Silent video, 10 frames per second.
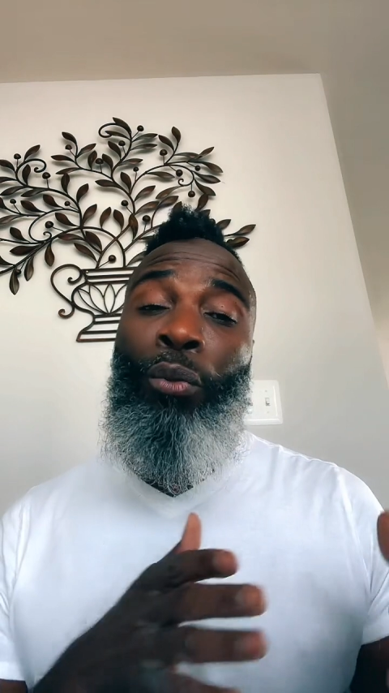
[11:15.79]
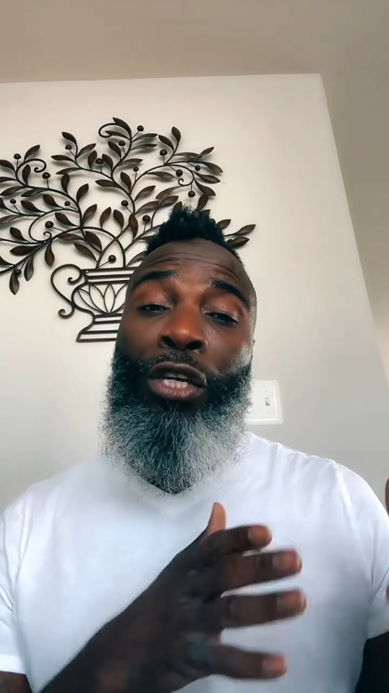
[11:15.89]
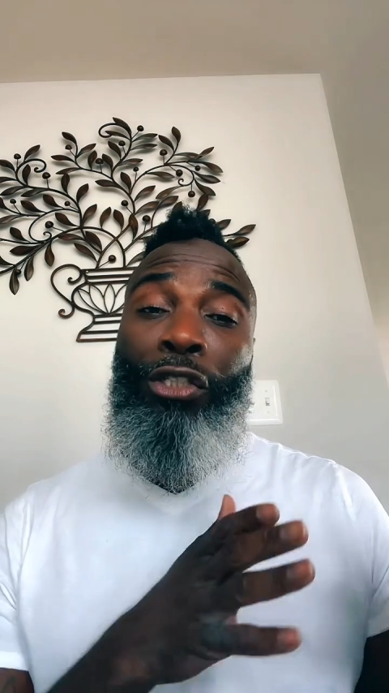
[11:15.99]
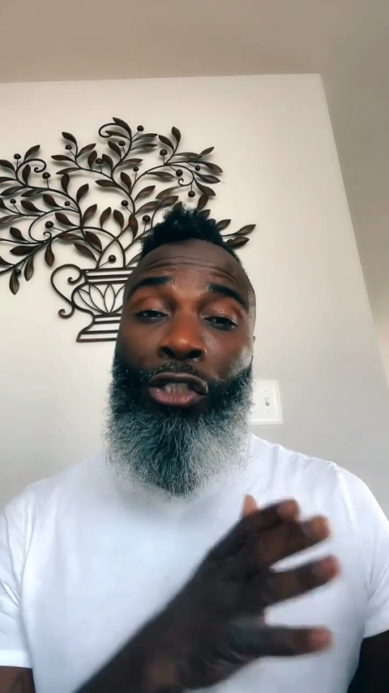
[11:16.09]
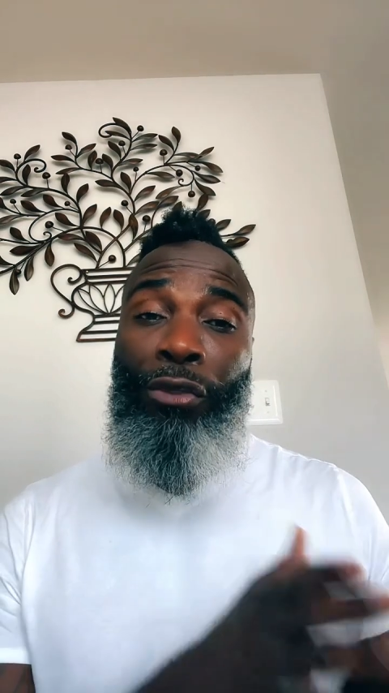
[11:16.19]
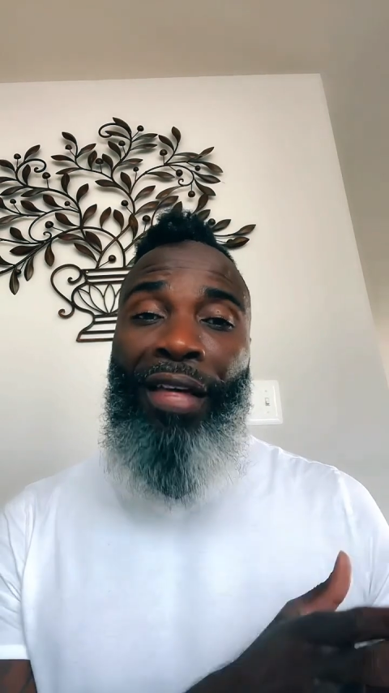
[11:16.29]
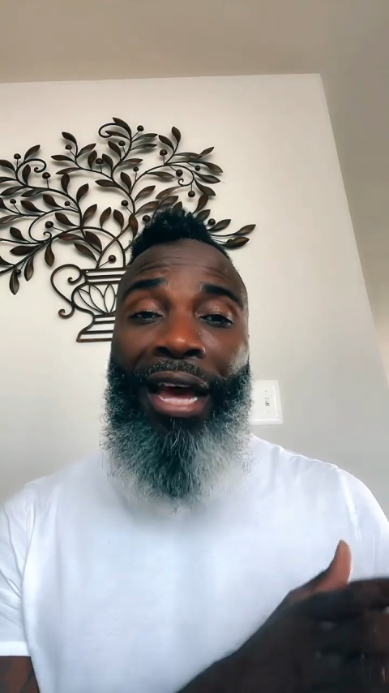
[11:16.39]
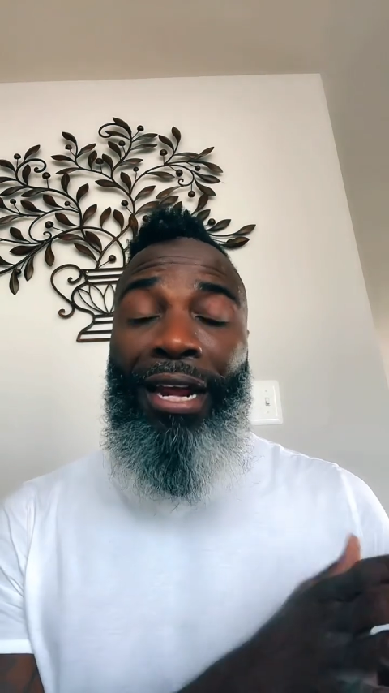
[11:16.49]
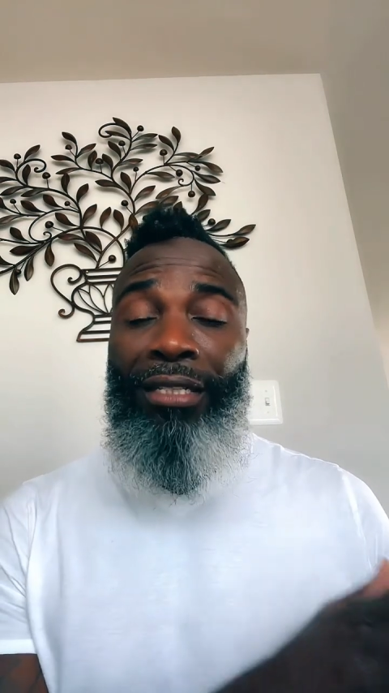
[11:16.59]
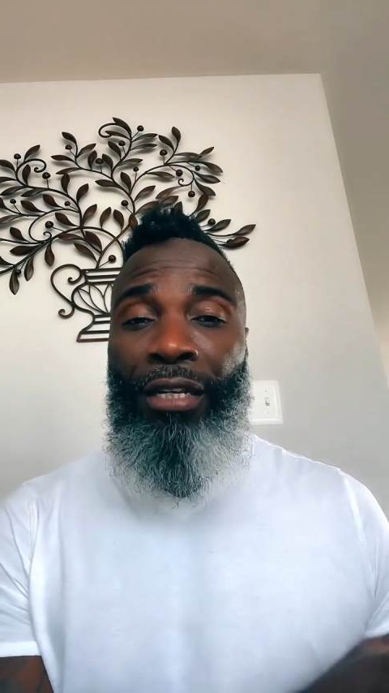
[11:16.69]
you want to do
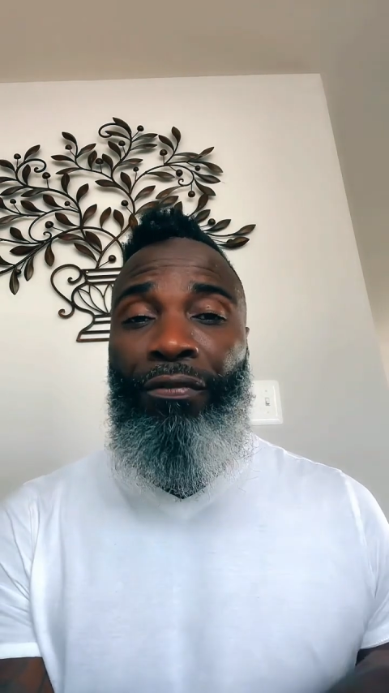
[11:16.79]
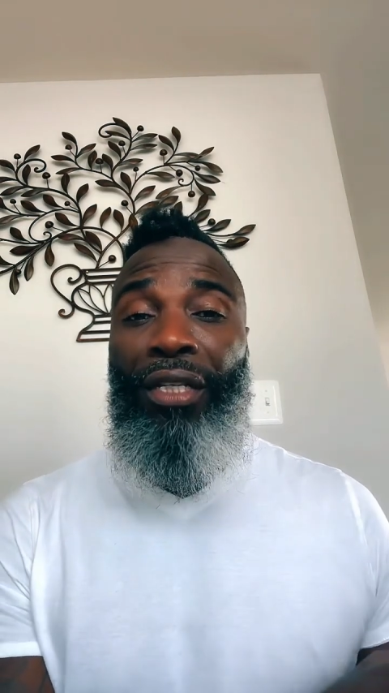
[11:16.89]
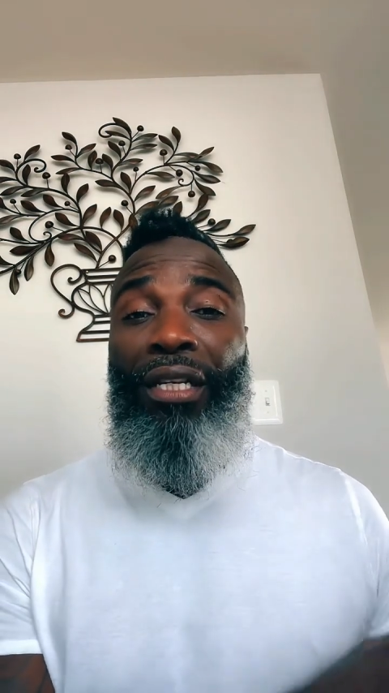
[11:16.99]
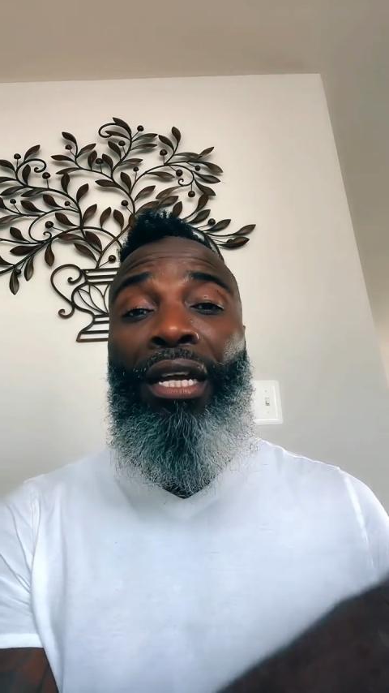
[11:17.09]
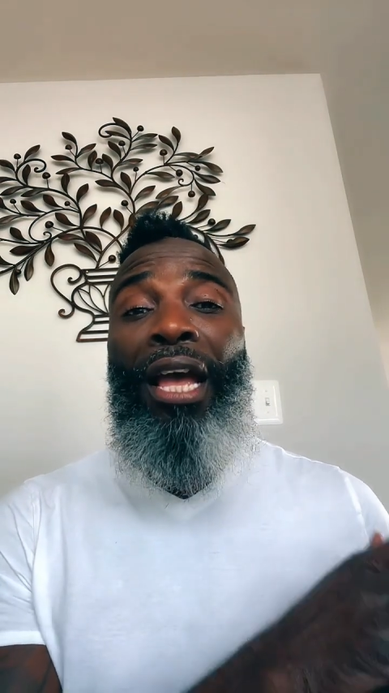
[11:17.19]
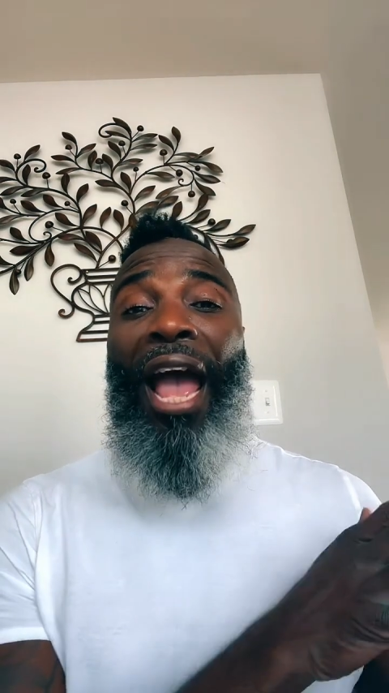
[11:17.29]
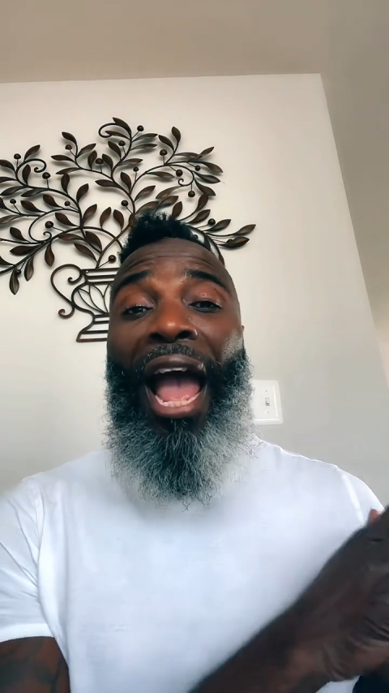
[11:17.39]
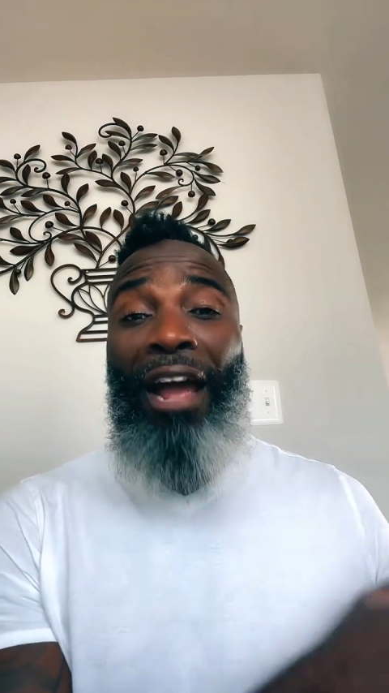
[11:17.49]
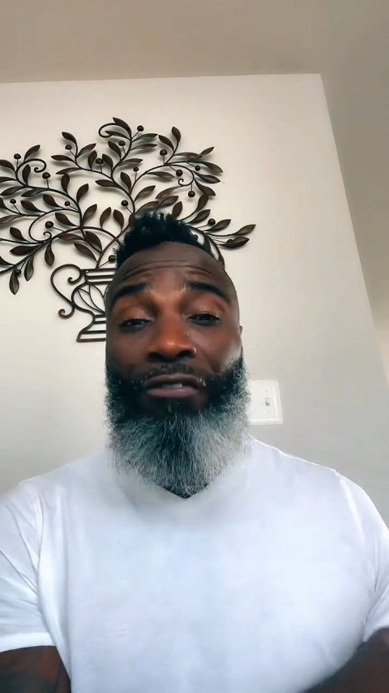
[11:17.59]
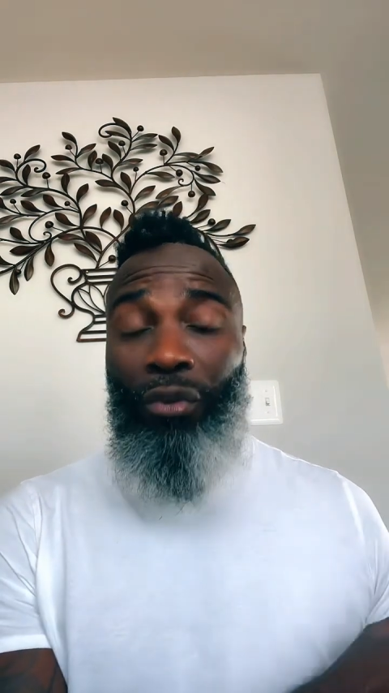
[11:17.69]
that activity
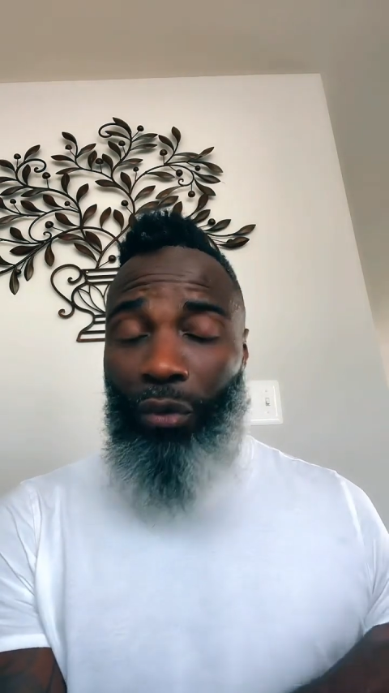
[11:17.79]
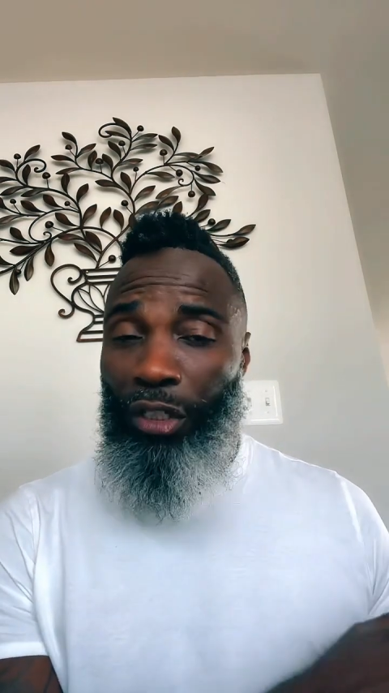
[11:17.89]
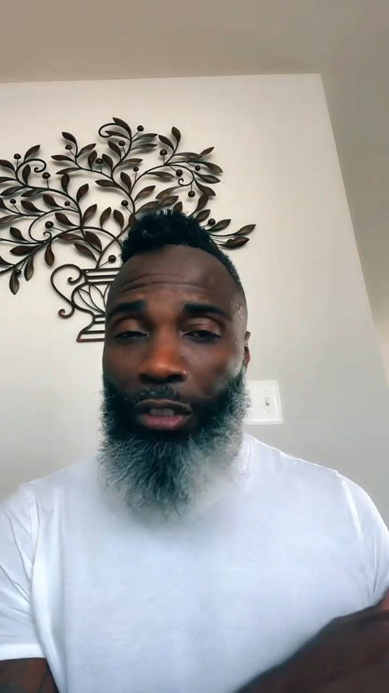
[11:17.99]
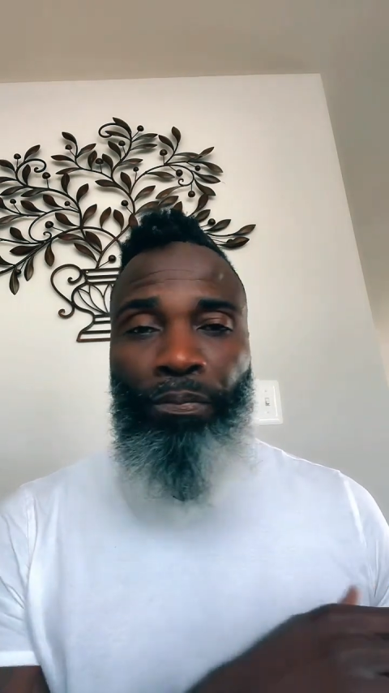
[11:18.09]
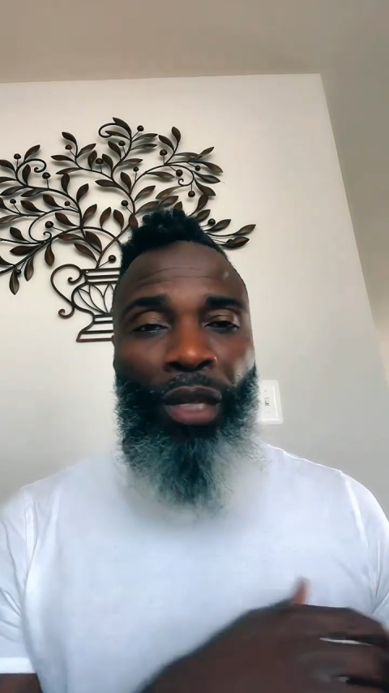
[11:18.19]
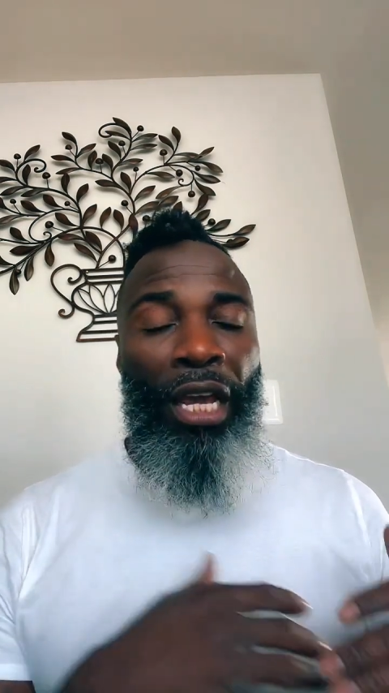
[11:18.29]
afterwards.